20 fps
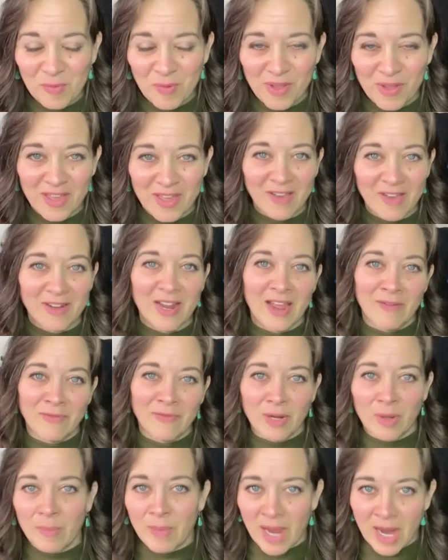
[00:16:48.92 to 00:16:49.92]
without
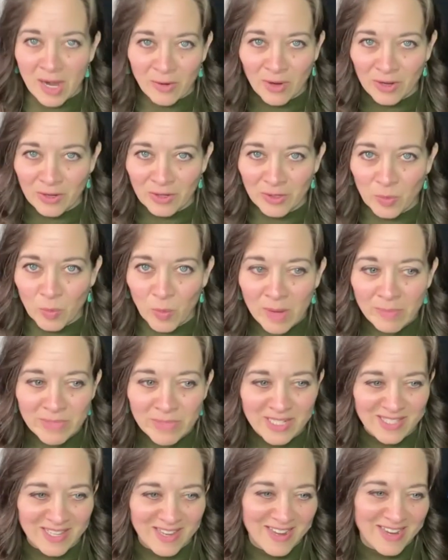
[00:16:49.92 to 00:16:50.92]
having a background in
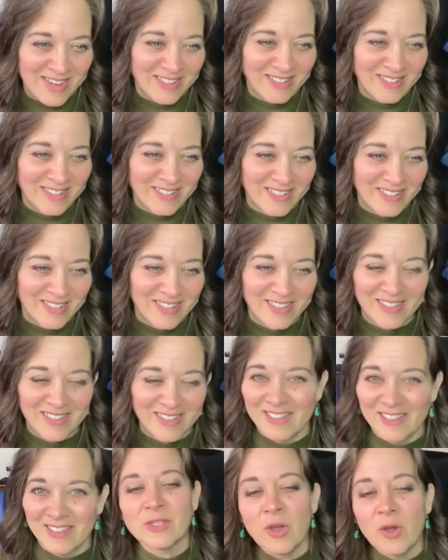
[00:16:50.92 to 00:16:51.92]
web design.
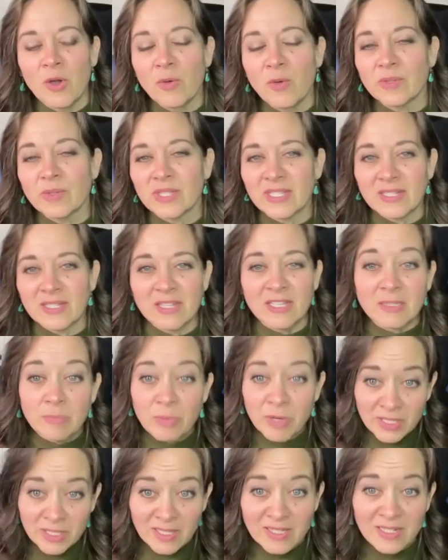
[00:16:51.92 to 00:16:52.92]
So this
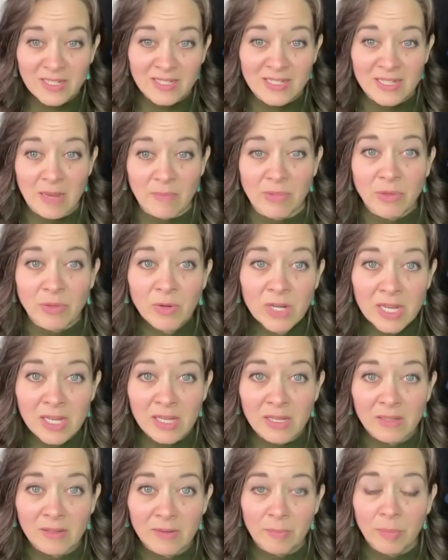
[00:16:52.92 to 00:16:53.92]
brings us to step
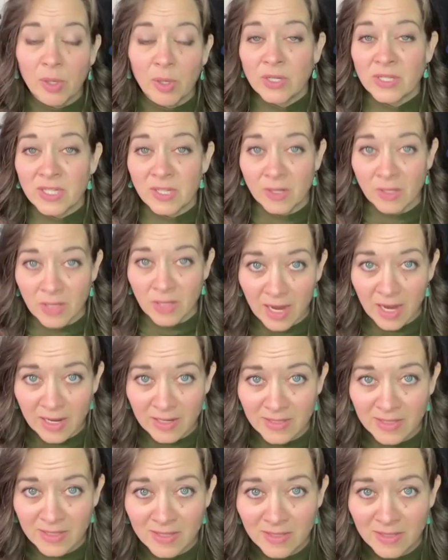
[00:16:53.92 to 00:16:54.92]
3,
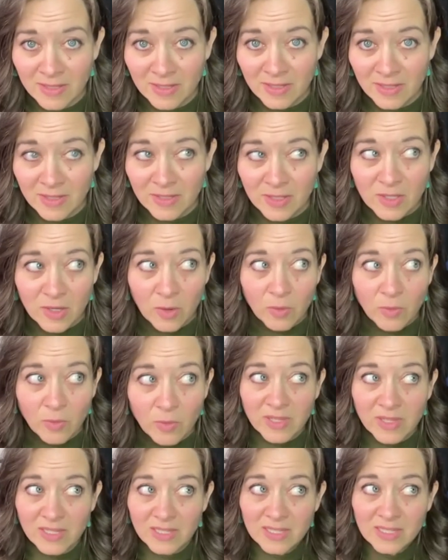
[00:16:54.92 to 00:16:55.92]
personalize. So
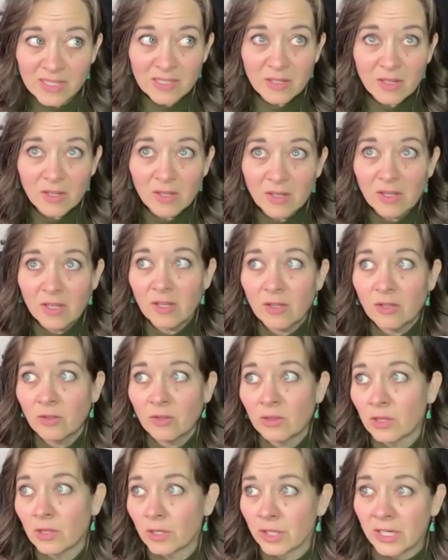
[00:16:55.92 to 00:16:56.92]
this
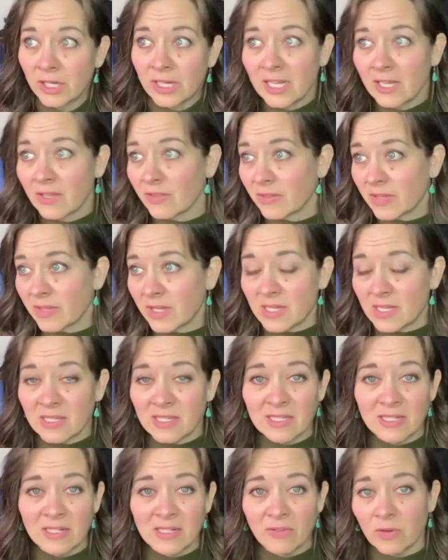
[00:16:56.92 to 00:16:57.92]
learning
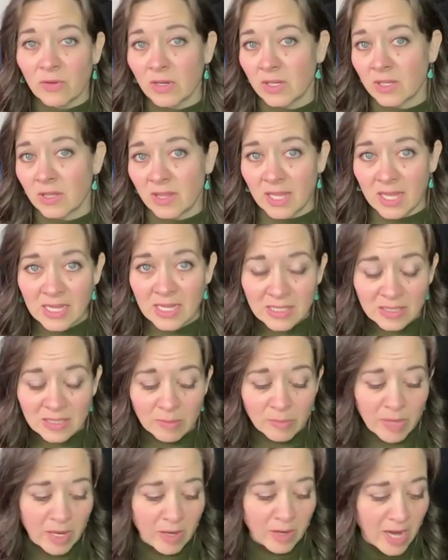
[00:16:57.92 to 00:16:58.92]
these different things
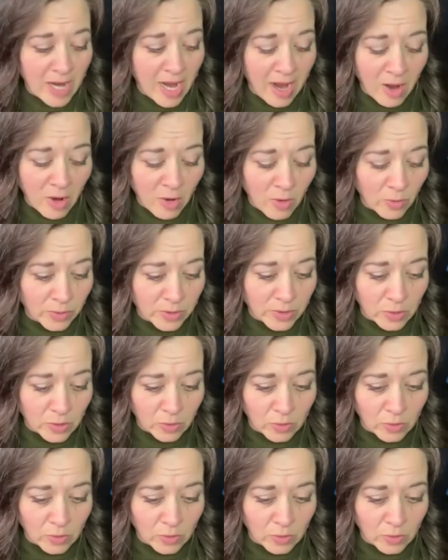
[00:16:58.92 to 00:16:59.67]
about how